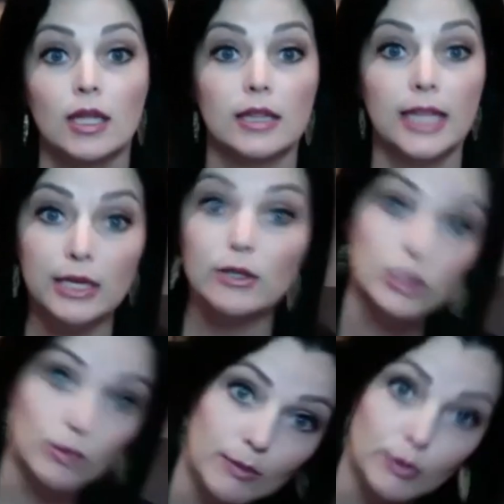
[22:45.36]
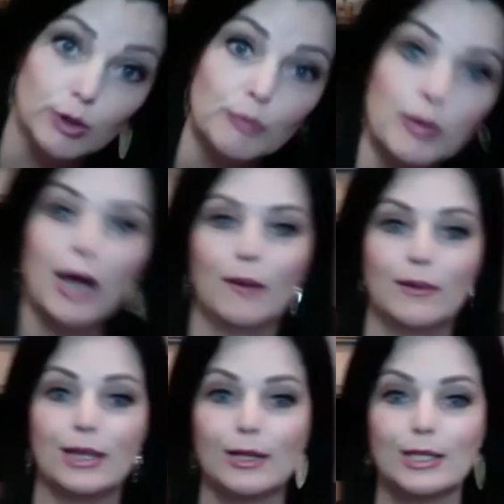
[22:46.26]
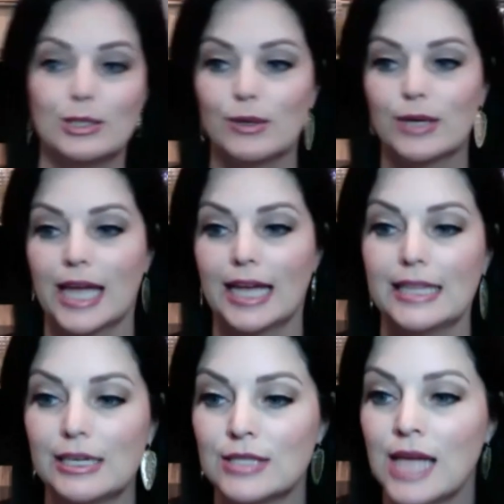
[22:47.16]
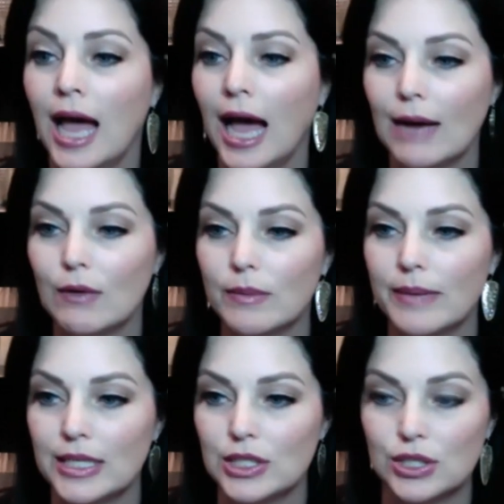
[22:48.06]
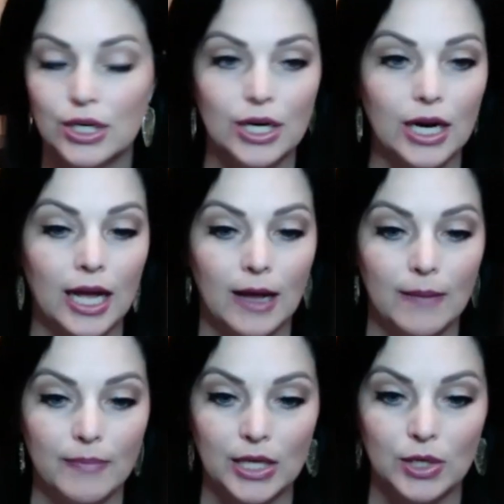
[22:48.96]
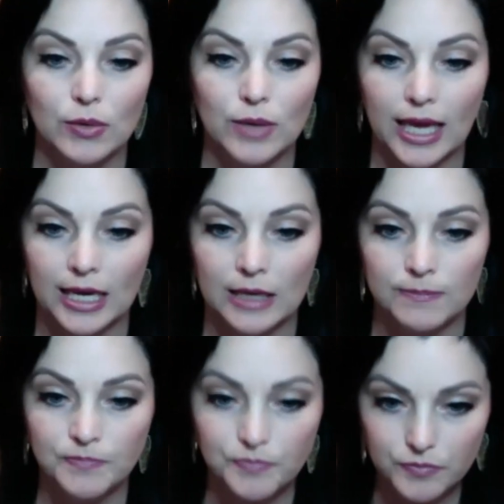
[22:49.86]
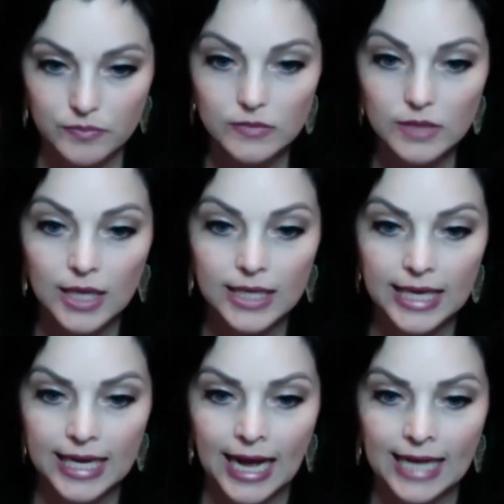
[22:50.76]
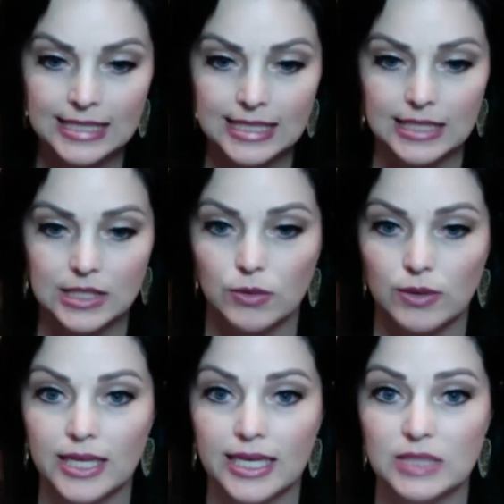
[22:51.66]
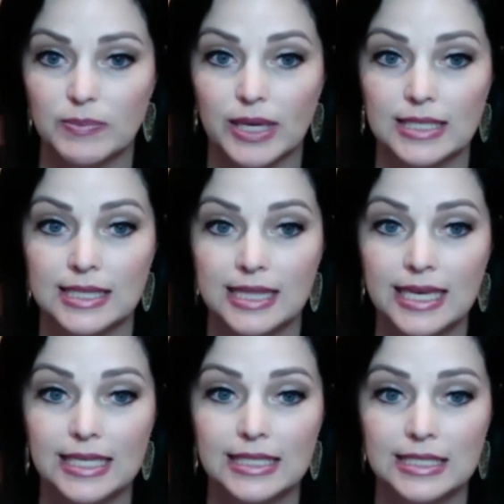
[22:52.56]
leader SWAT group with all the 200K leaders. I will make sure that you can get access to this because this